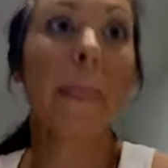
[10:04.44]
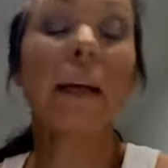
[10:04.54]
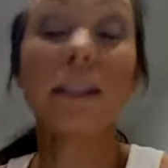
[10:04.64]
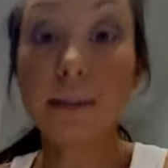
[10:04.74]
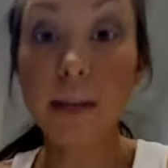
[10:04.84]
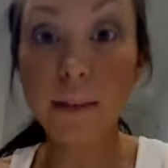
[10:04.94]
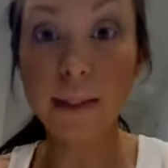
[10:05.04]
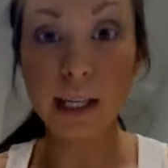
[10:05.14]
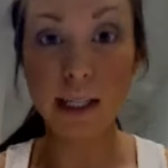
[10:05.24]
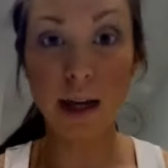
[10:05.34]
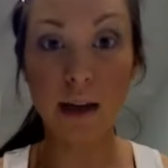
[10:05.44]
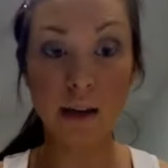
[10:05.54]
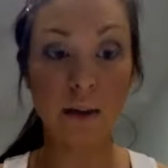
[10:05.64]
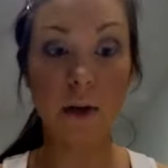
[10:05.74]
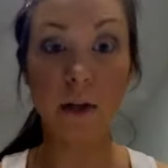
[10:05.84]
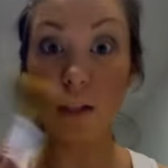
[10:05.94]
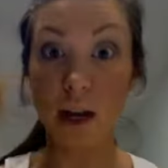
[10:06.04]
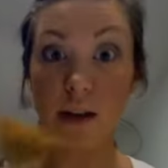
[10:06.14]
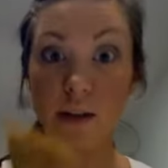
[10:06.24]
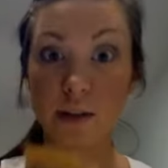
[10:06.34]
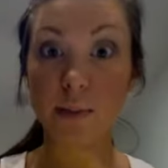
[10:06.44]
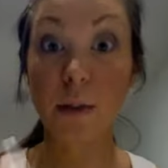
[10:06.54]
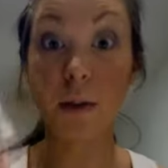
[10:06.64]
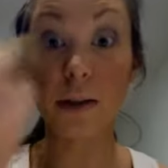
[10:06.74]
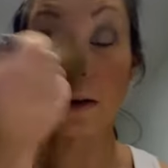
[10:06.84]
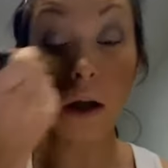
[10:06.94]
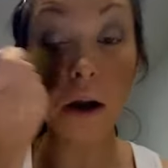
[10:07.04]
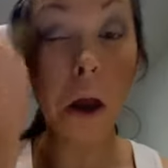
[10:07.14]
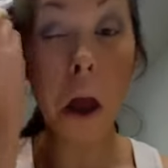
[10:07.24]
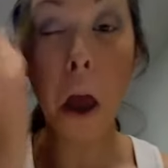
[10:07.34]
Sometimes I take the brush that I use my bronzer on,